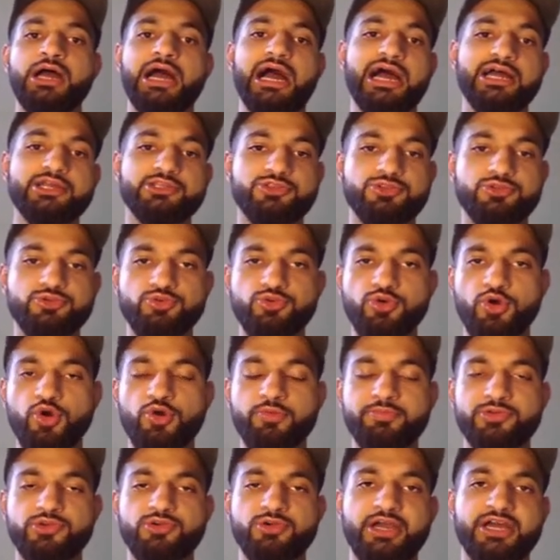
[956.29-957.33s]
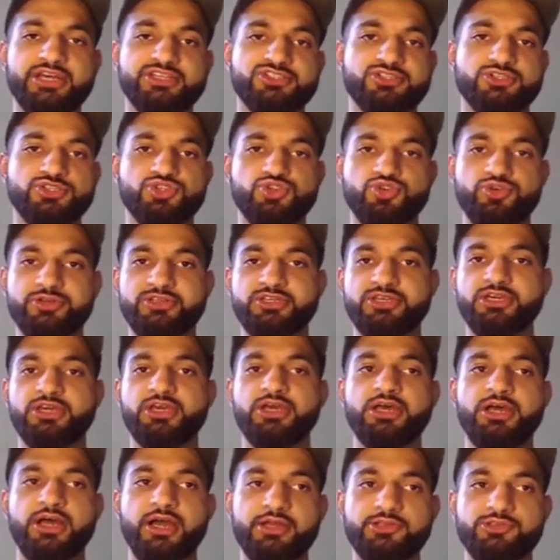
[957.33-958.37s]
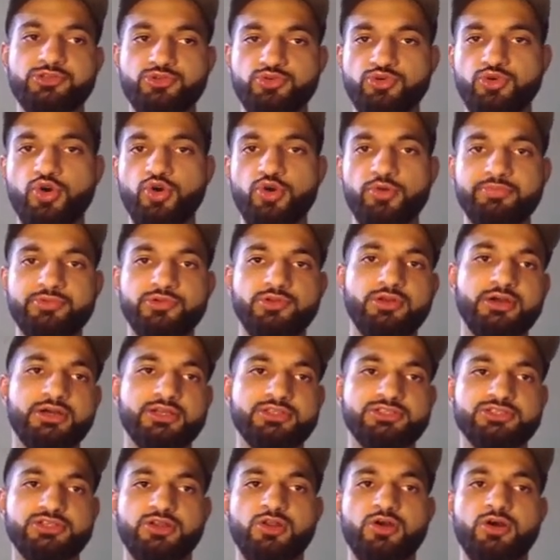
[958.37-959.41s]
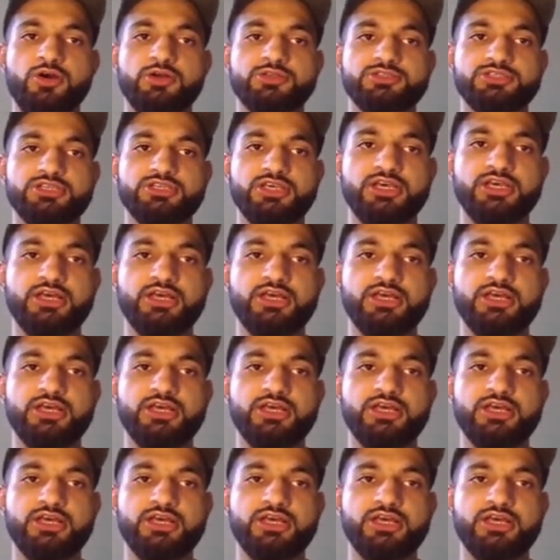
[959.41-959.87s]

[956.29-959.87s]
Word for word: I do hope you guys enjoyed it. I do hope you learned a lot,